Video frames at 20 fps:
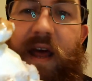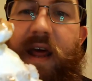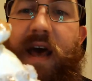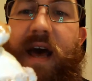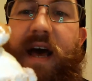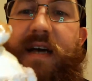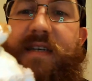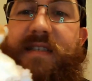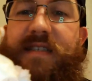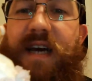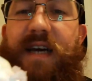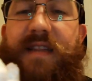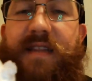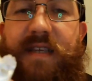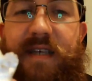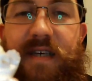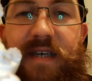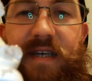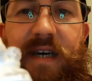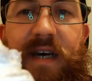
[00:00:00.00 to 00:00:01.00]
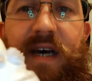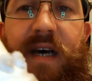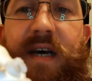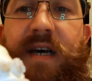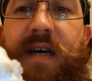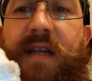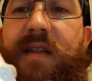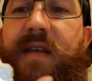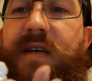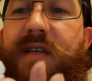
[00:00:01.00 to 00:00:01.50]
And it has like the
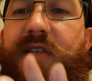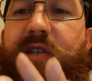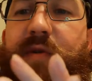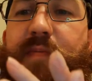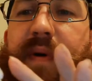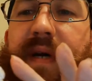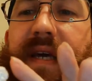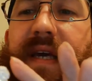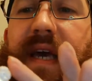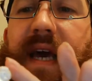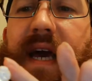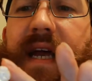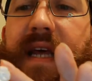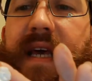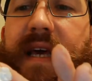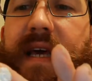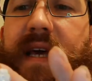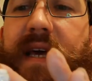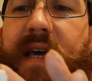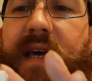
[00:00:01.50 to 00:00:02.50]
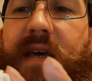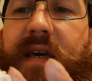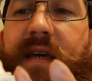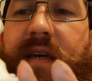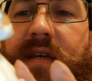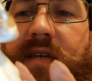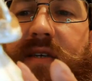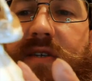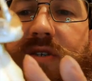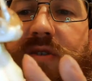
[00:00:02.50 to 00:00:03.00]

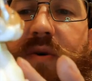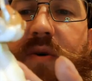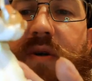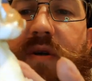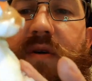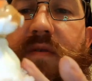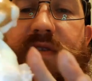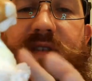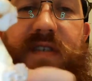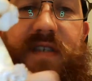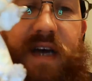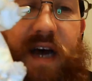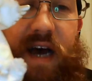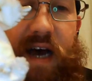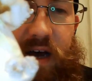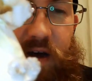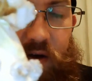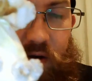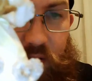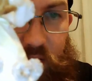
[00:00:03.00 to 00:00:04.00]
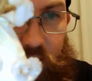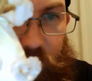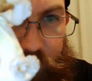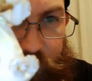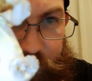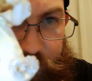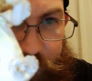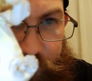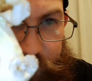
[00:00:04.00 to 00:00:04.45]
spaghetti sort of style